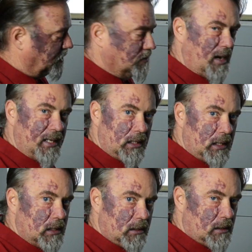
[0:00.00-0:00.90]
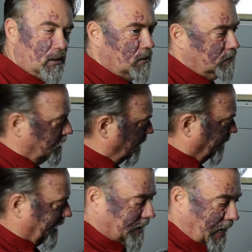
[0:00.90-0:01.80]
You might need, you know,
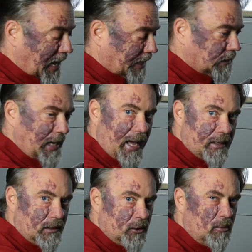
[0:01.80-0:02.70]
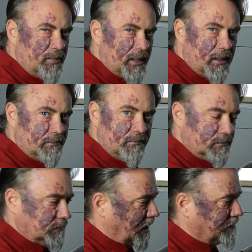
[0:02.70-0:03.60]
might add a little bit
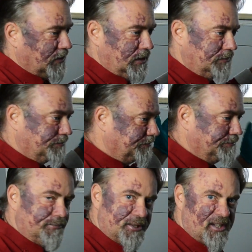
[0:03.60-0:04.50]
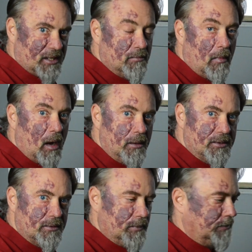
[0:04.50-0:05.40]
every 6
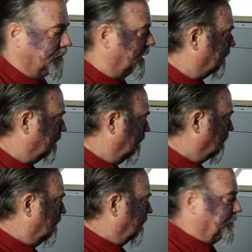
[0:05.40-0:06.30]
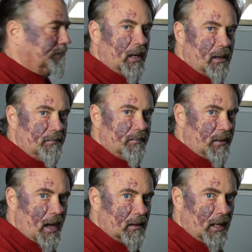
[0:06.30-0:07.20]
months, but
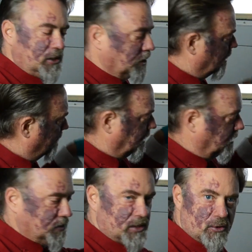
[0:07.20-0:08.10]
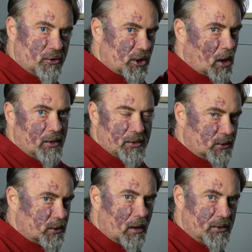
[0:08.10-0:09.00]
not like you're going to be using jars
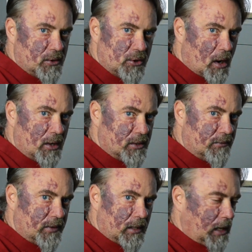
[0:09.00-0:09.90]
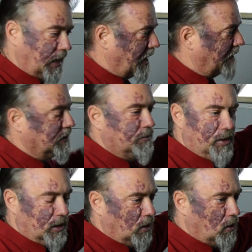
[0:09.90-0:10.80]
and jars and jars of it and having to
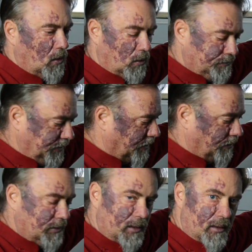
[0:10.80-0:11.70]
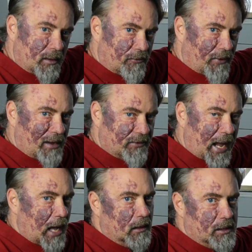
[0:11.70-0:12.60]
bring a whole, you know, 5
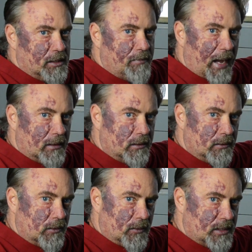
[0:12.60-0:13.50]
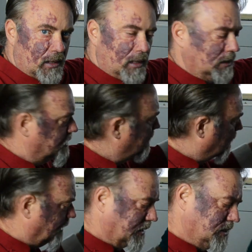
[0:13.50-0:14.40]
gallons back to the recycling center.